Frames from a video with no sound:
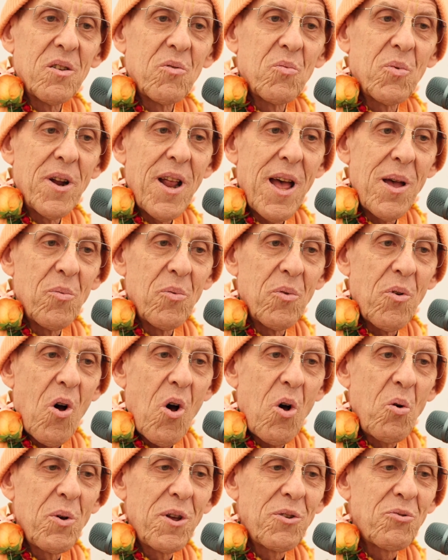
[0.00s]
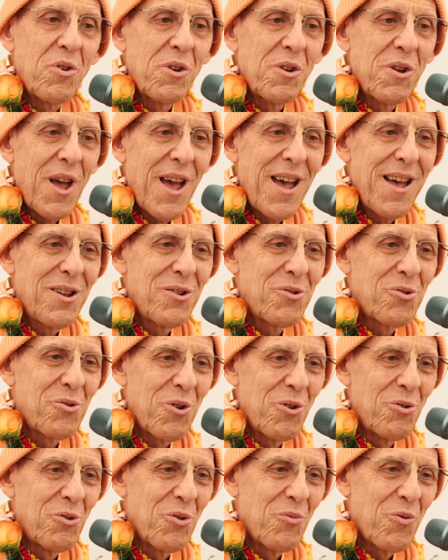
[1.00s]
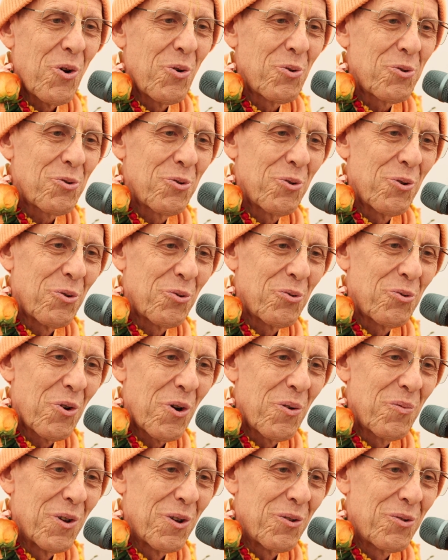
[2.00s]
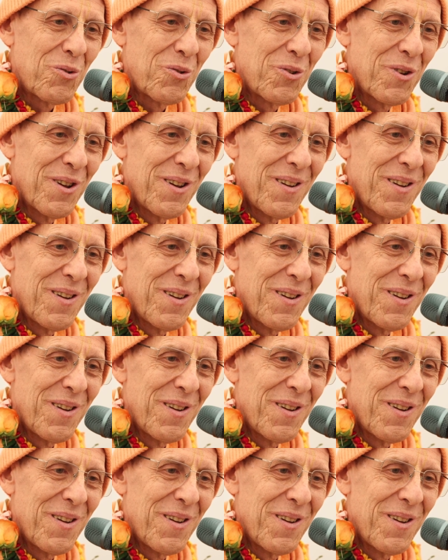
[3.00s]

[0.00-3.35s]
I'm always engaged in devotional service,